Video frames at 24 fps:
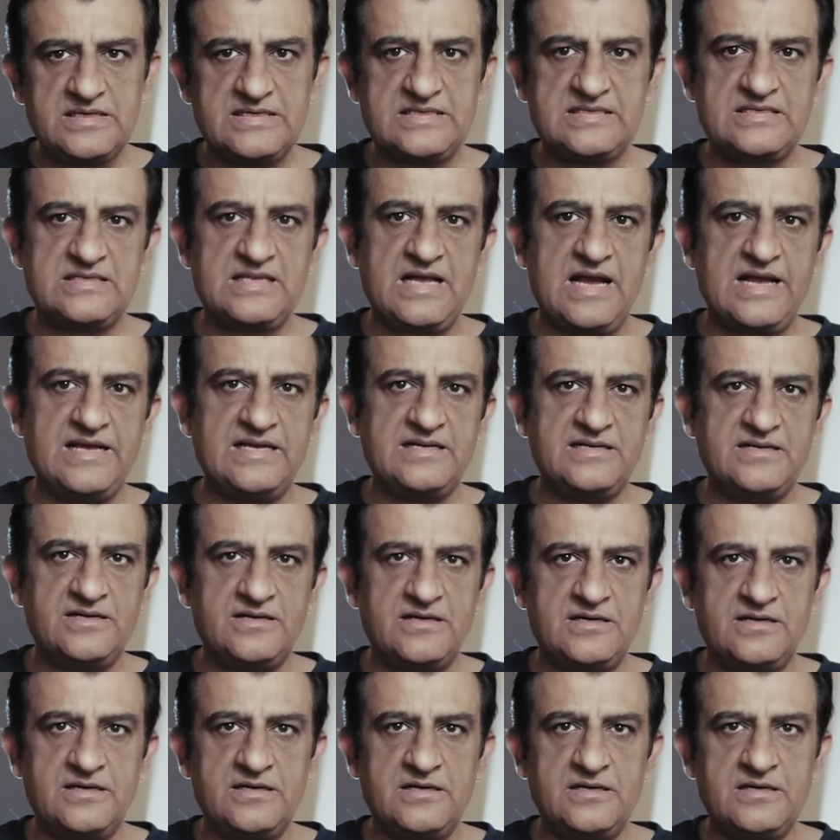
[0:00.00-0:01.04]
It's like
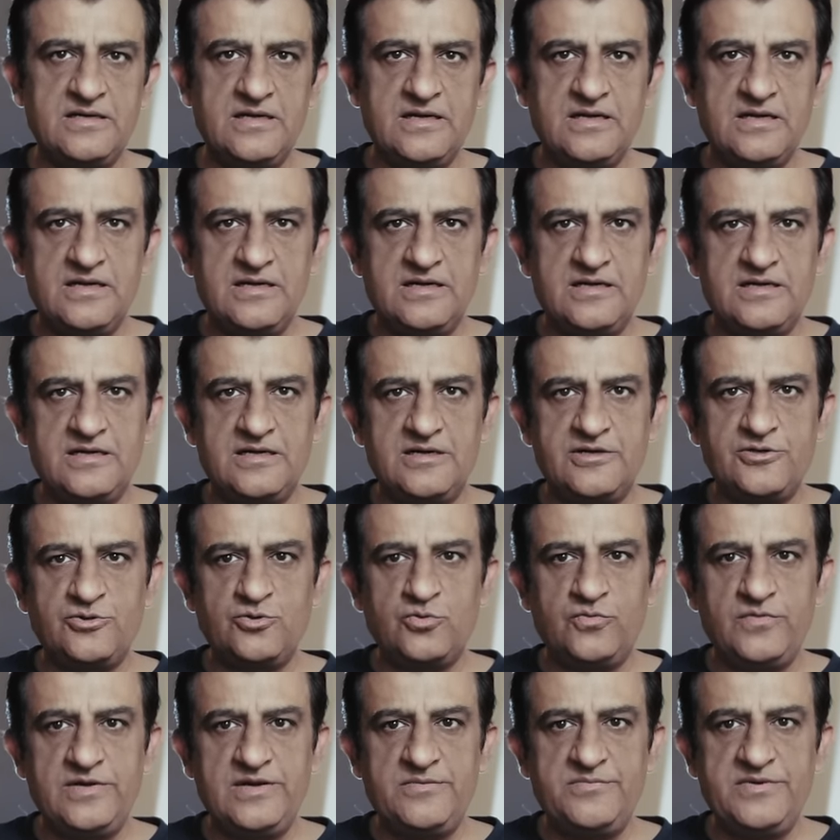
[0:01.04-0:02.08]
uh, uh,
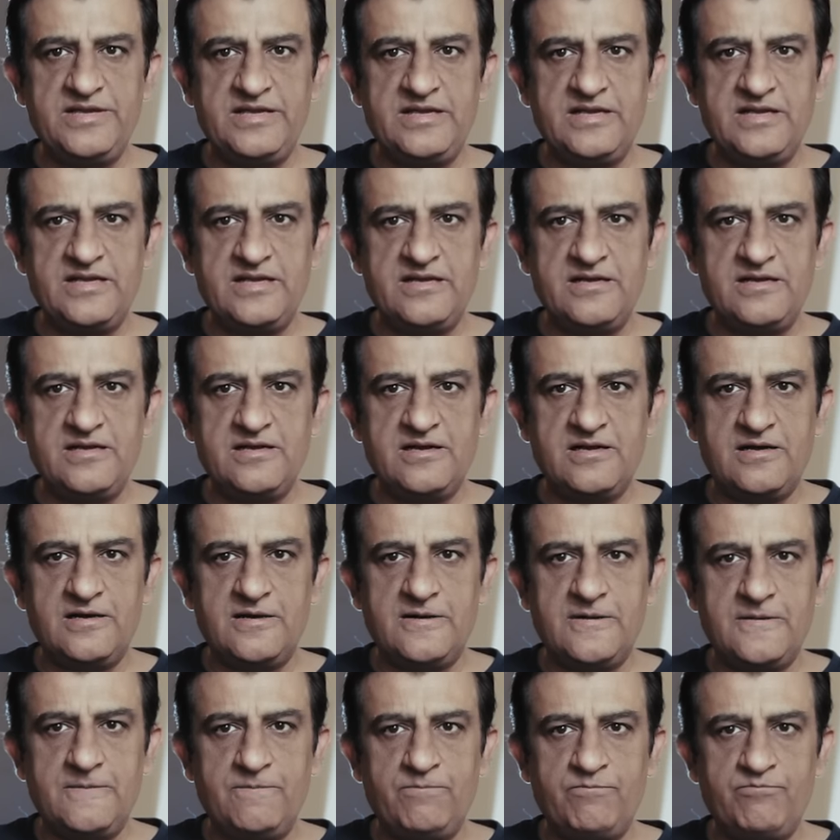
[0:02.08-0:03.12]
you will be
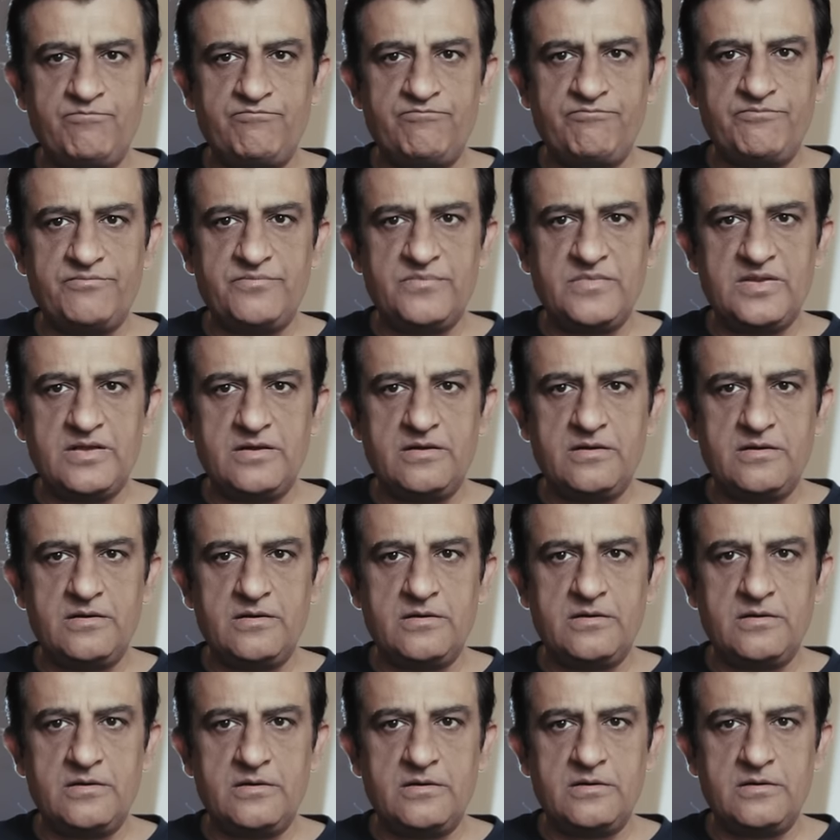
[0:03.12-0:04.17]
um,
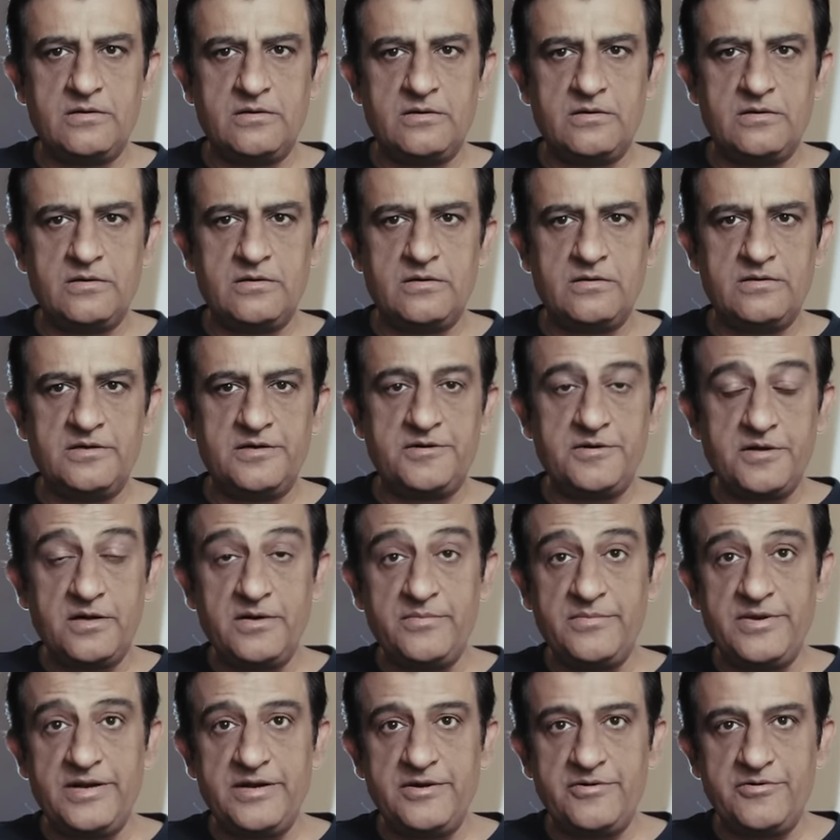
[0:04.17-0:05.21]
uh,
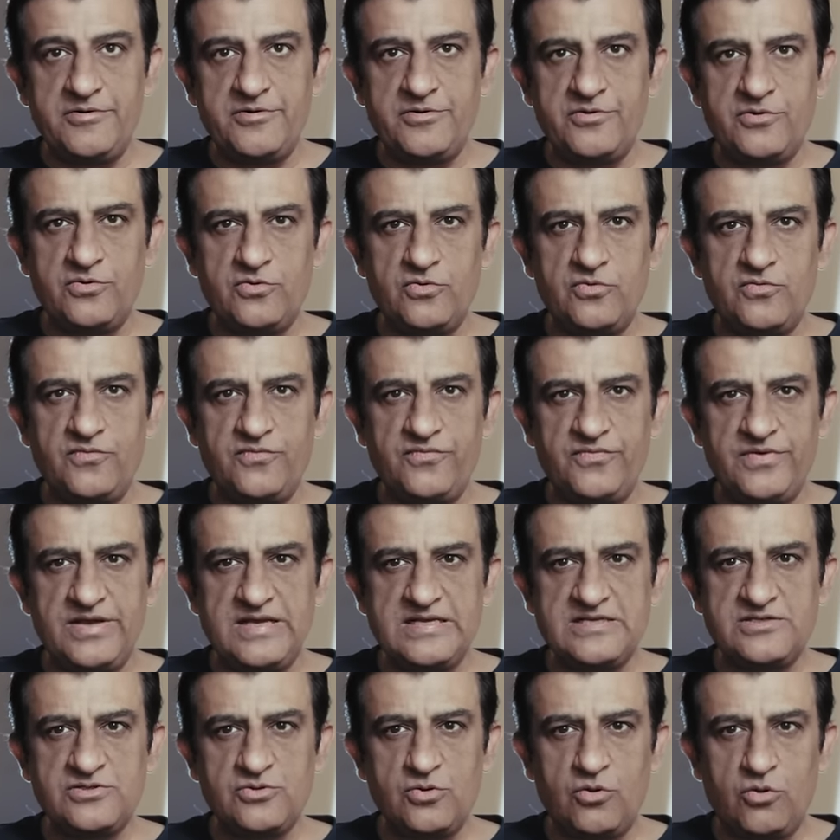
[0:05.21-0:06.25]
determined to
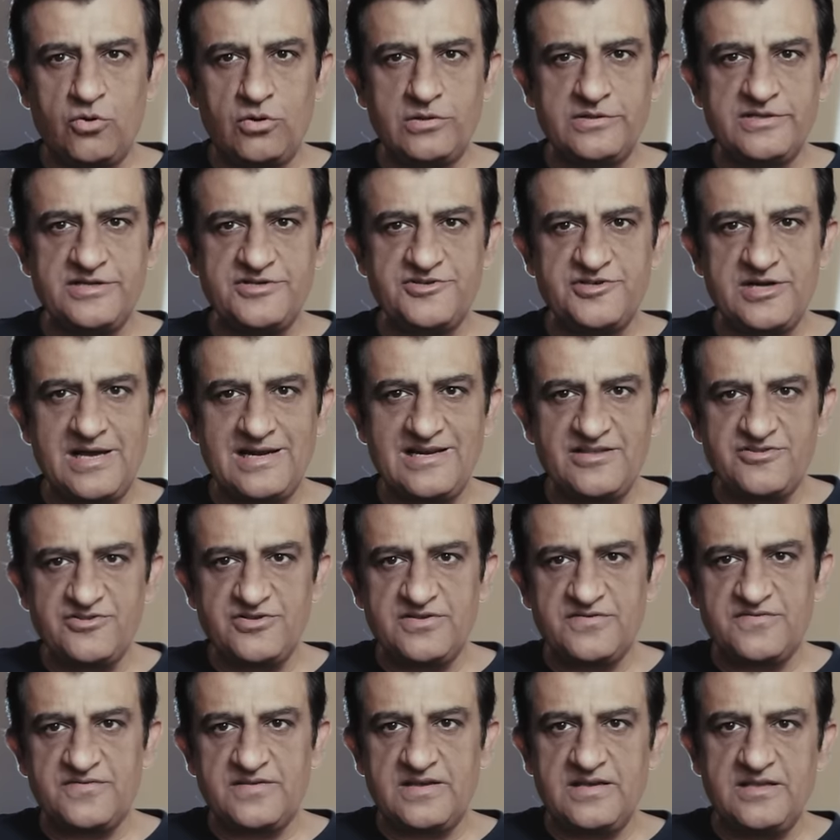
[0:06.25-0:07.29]
face all the
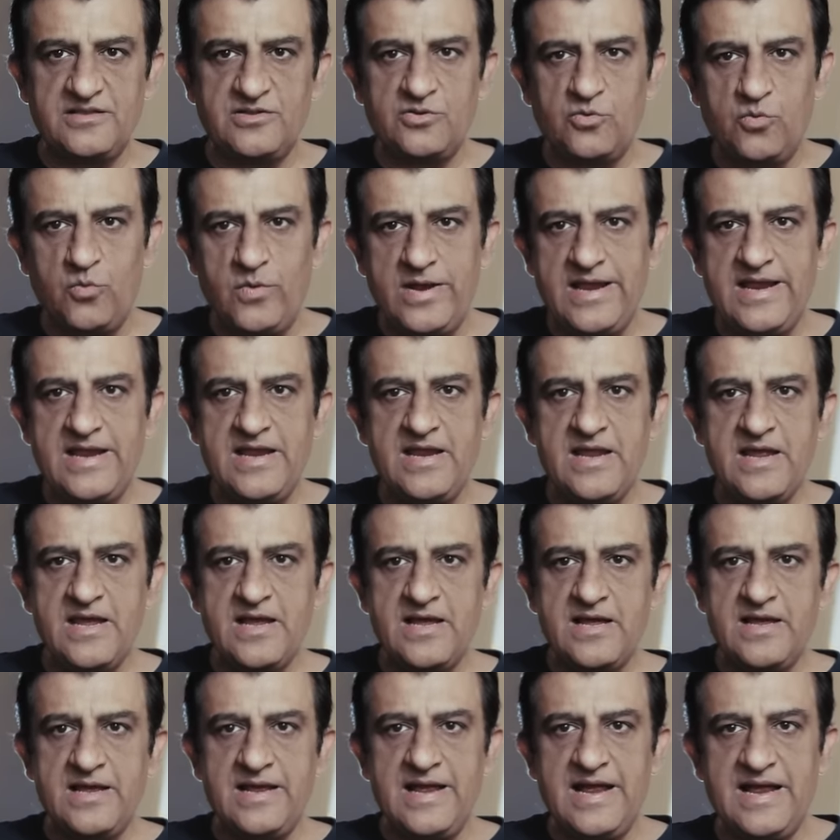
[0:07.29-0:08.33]
challenges in the way
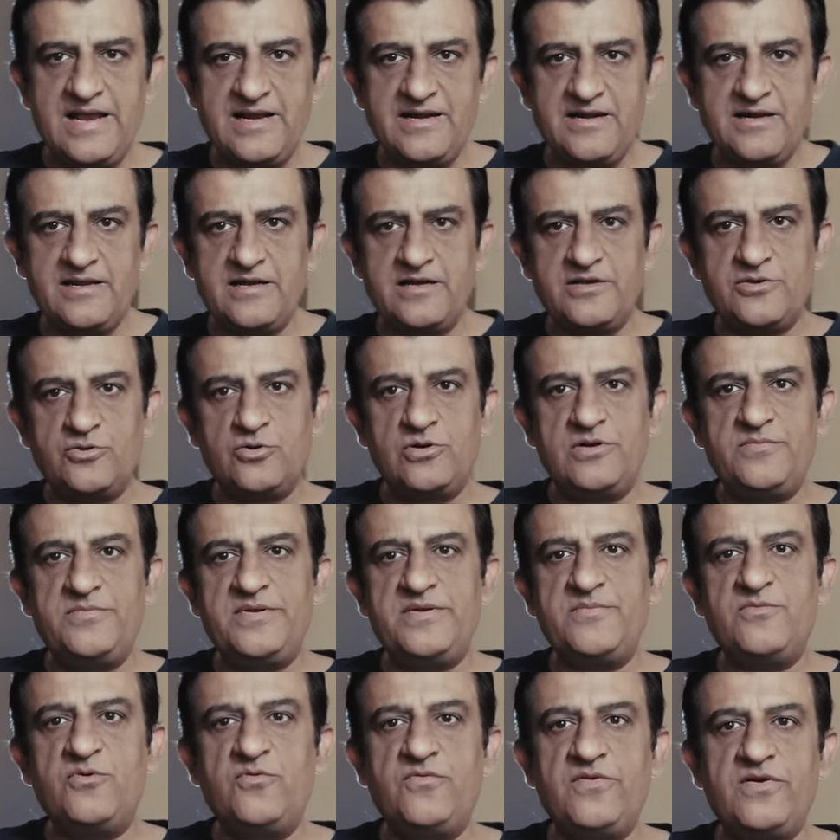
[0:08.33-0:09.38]
and uh, you'll
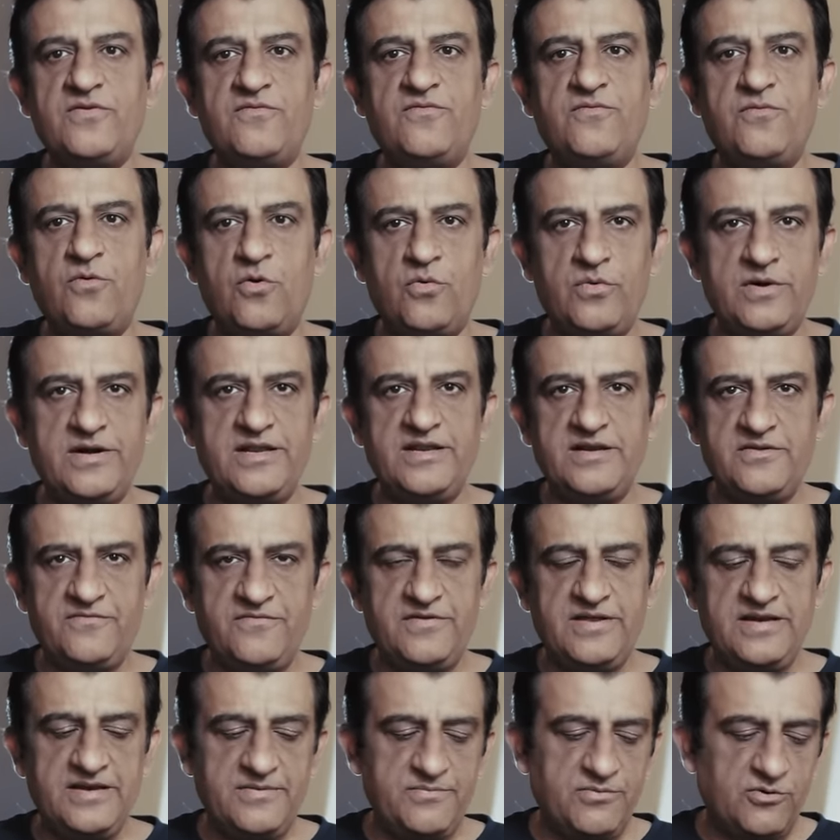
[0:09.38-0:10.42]
be moving forward in a
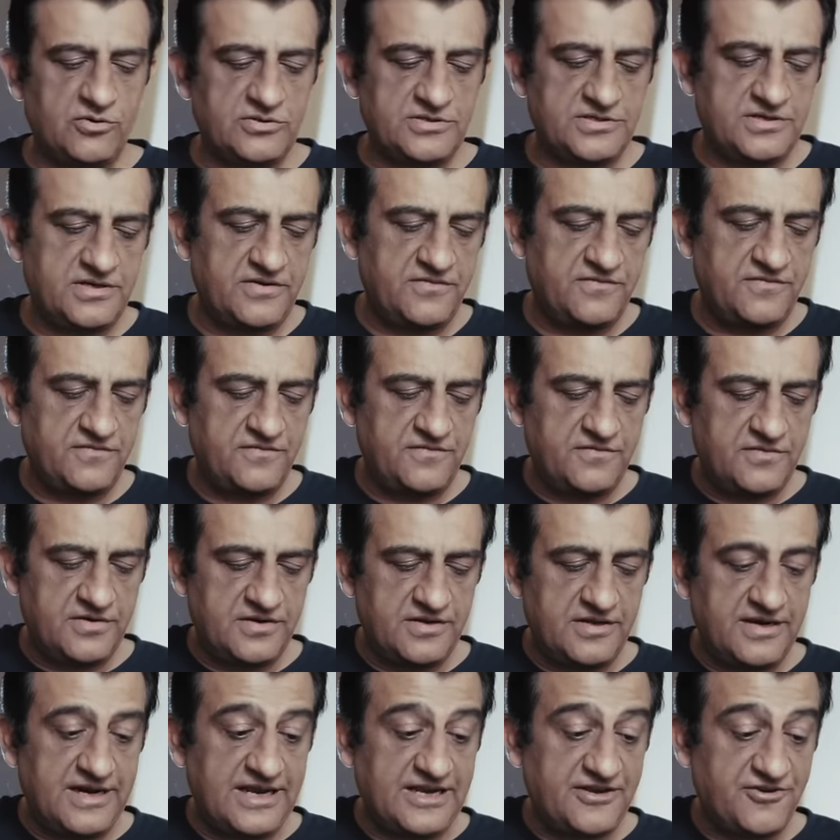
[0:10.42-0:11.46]
very positive
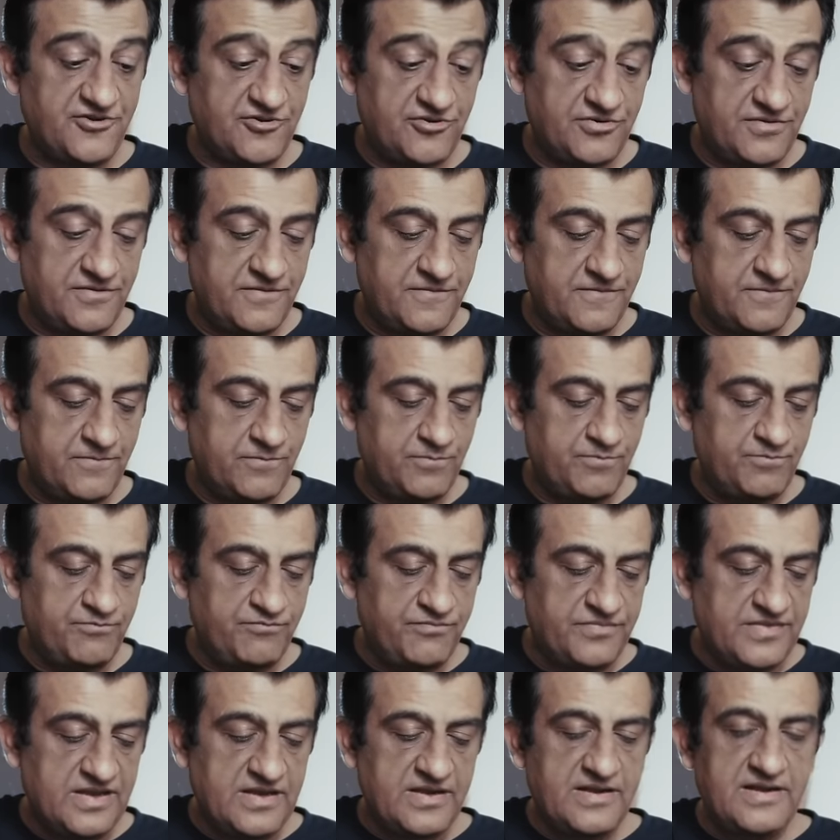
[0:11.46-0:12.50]
direction.
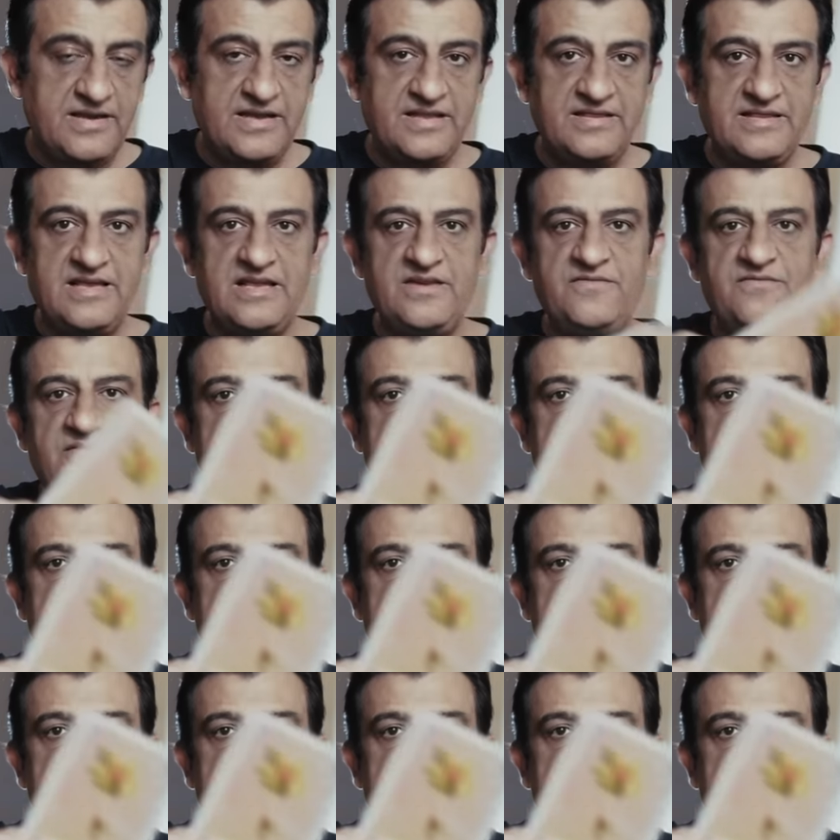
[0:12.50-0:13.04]
And then